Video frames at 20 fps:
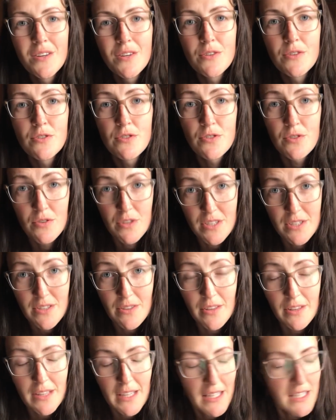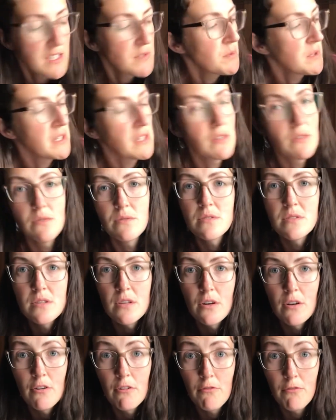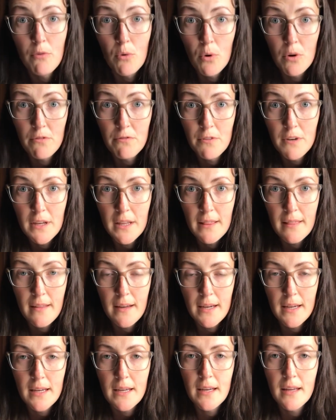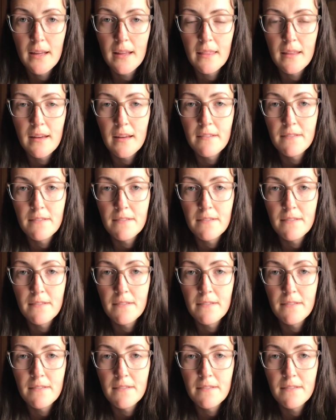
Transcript: So these are the lights we use. They're a 4-foot light and they